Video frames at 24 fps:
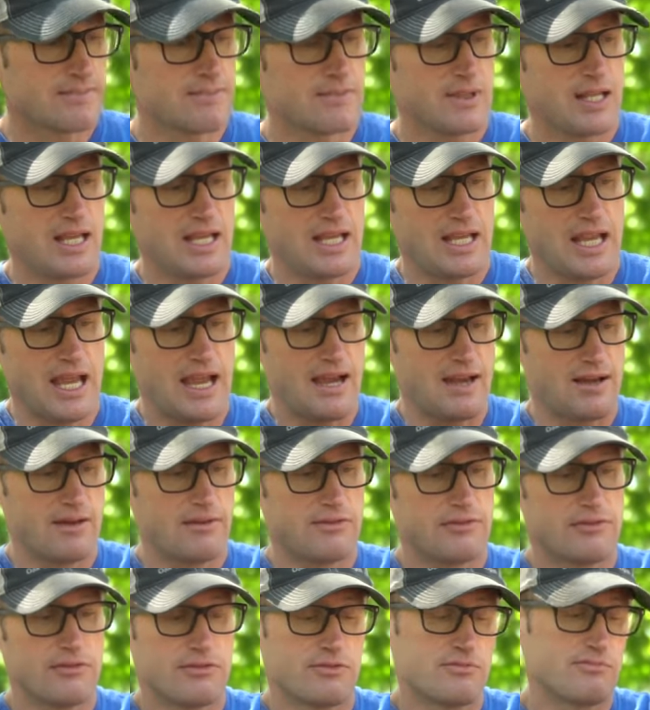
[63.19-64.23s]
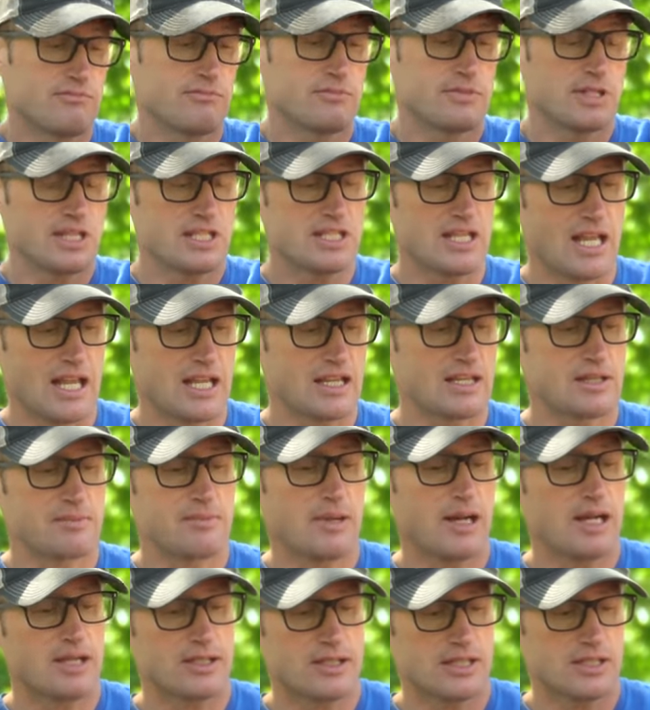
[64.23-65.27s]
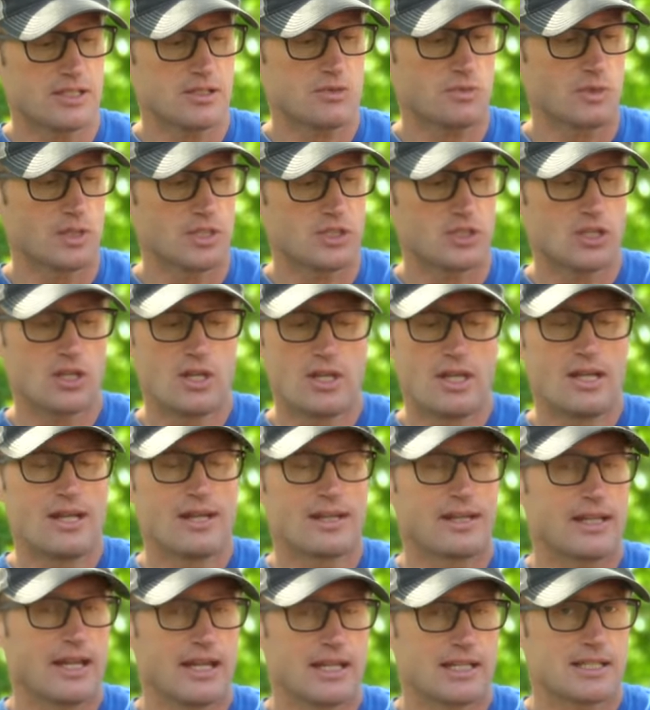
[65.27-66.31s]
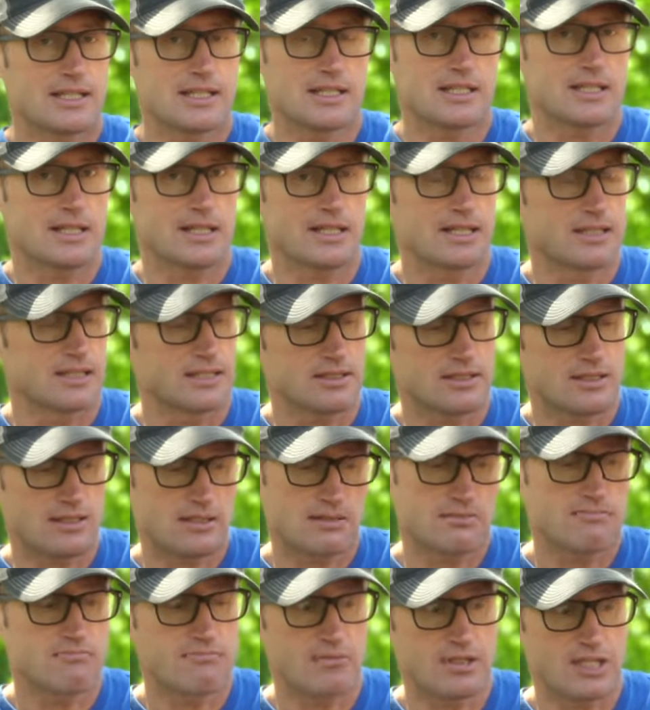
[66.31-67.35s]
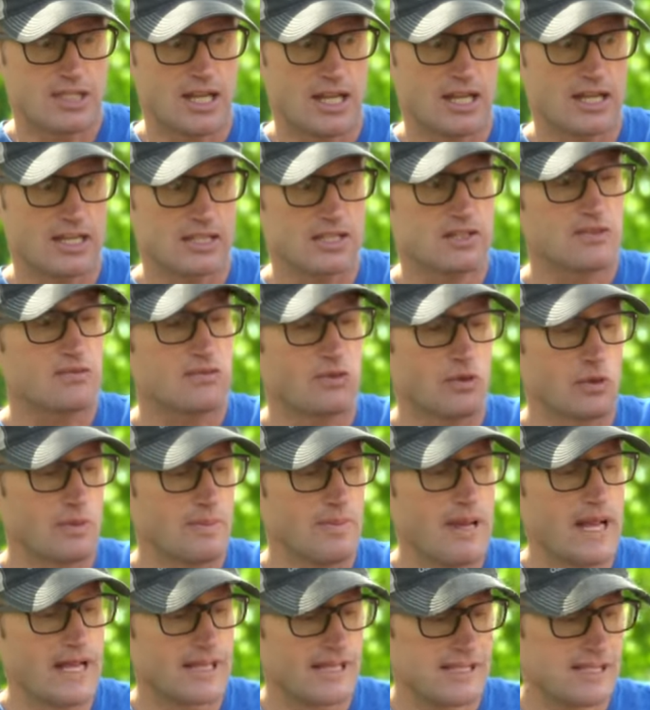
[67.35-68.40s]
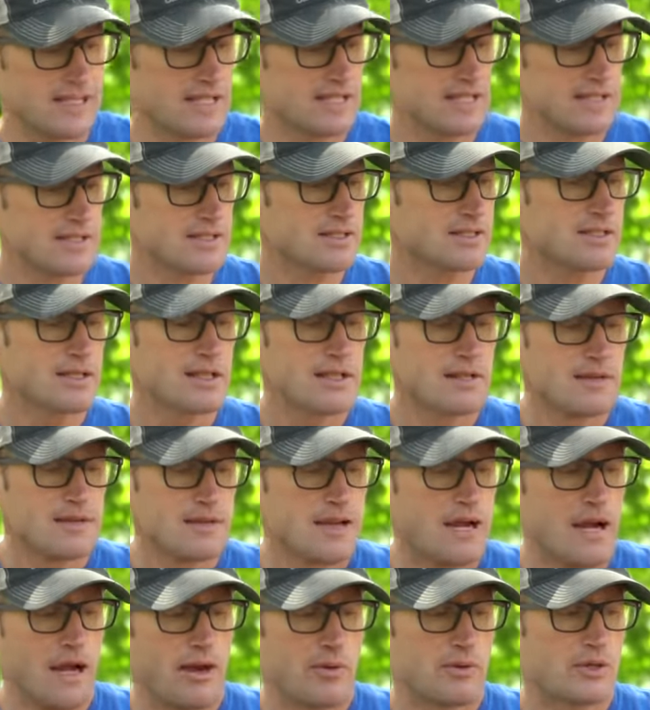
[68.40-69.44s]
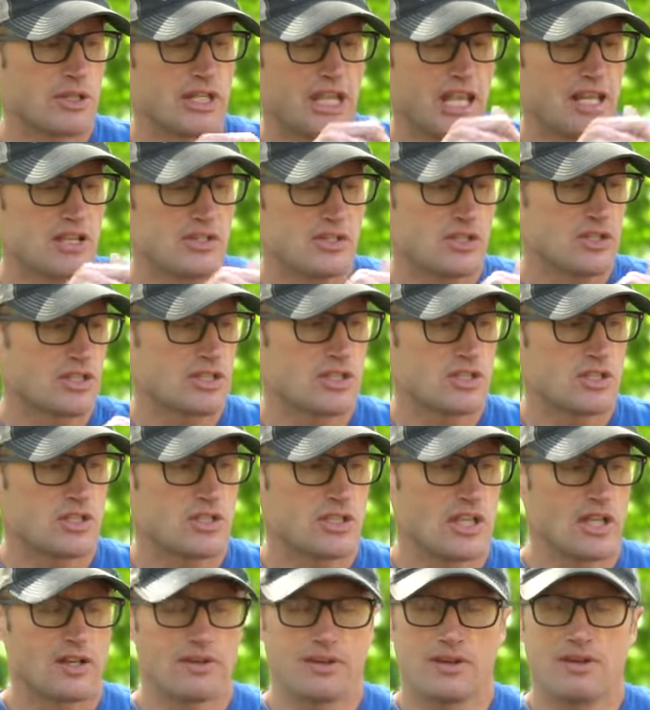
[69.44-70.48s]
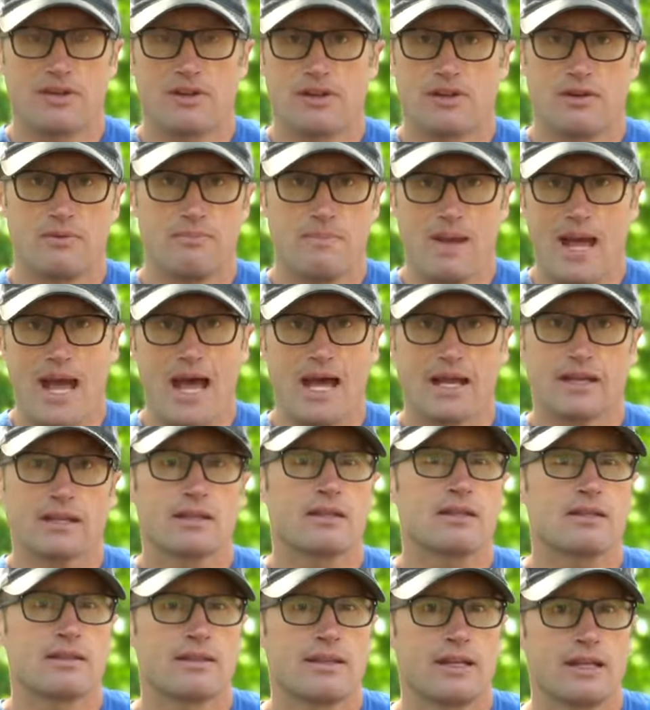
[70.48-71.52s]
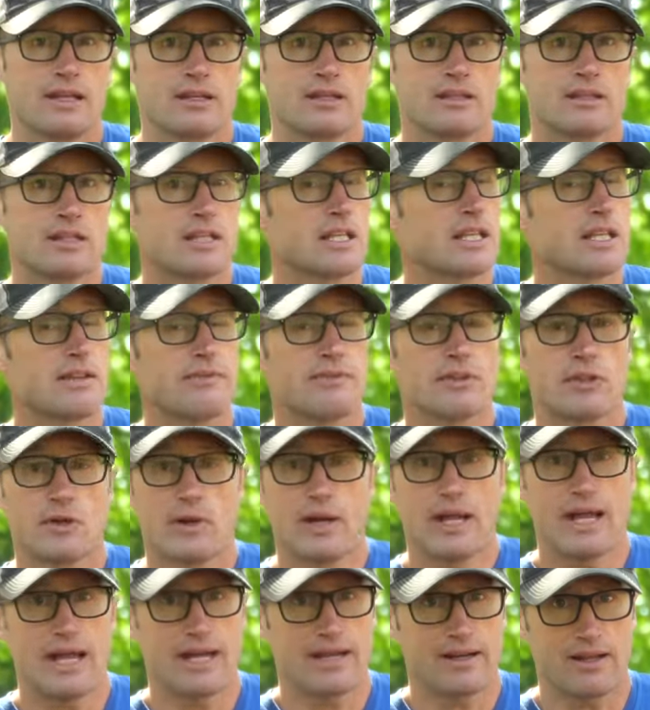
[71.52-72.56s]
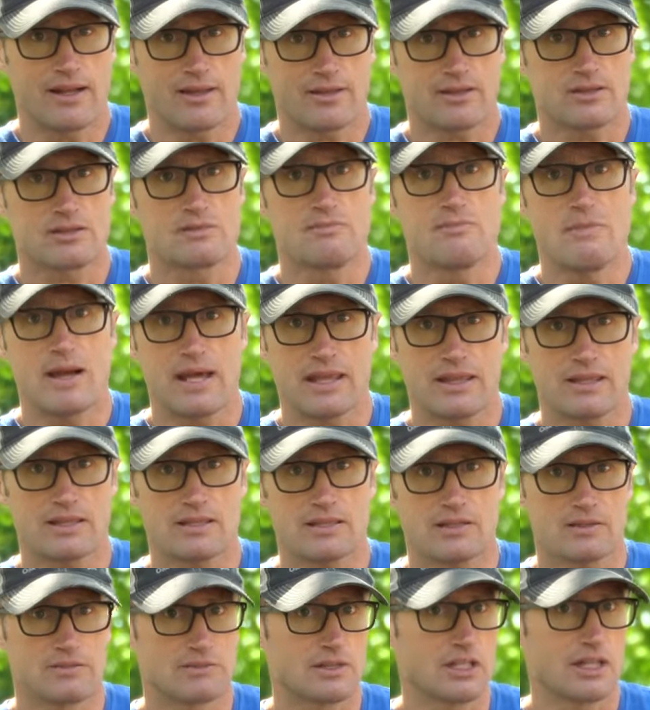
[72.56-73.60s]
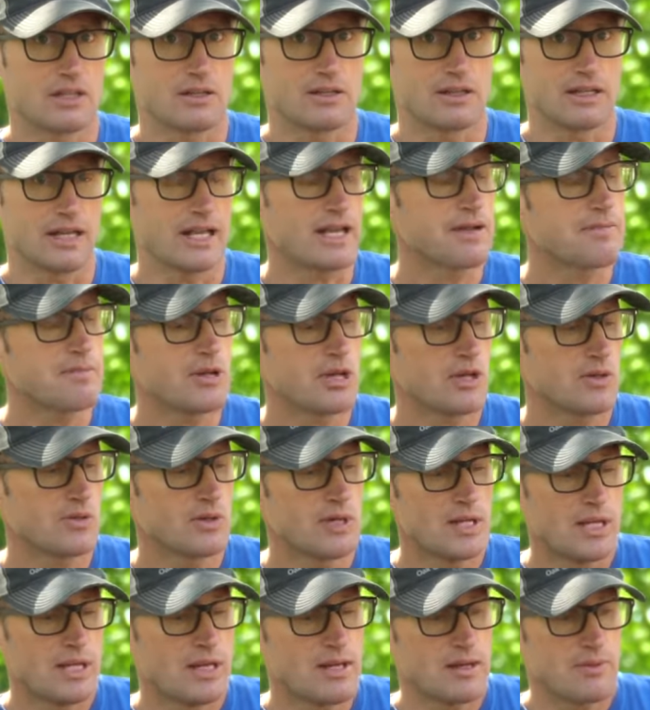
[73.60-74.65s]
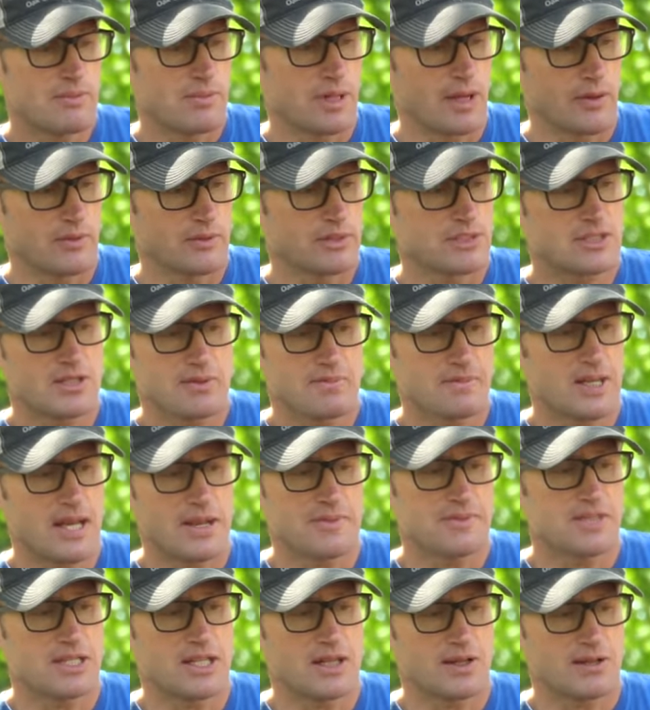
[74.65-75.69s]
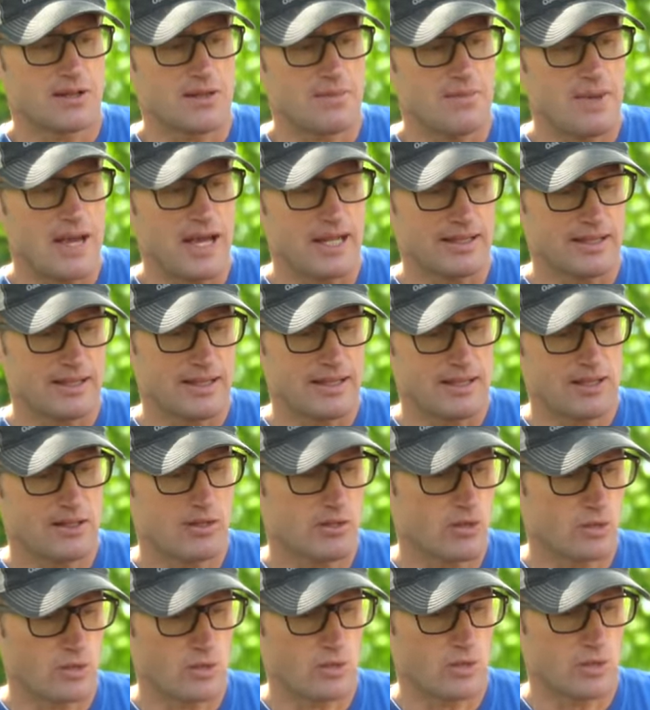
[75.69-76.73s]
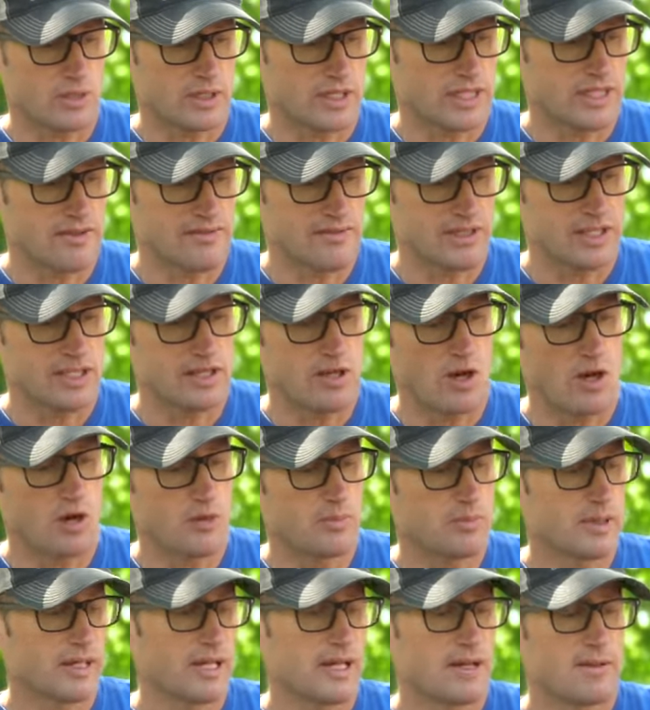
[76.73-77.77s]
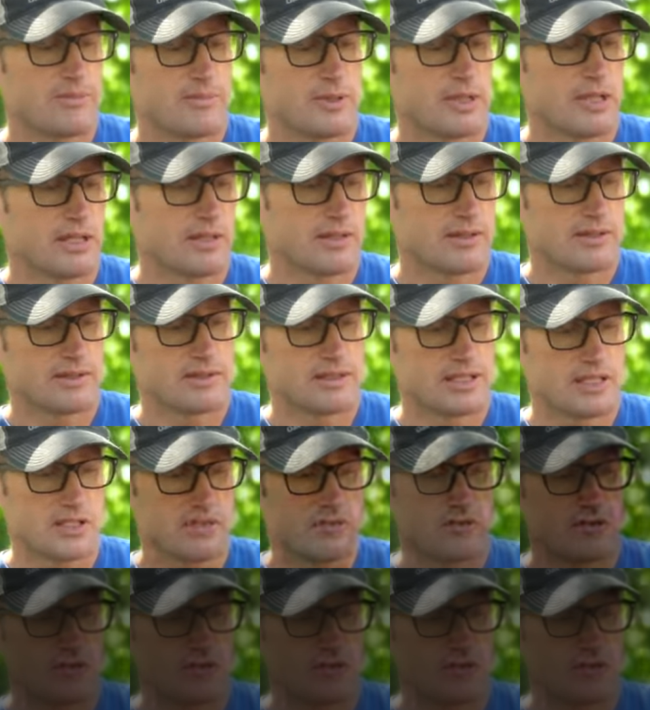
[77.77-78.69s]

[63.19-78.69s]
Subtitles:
they have these handy pockets, which kind of designed, sized for magazines. I would occasionally just carry a mag there, even though I had other methods of carrying ammo, but I would sometimes carry the mag there or even open up this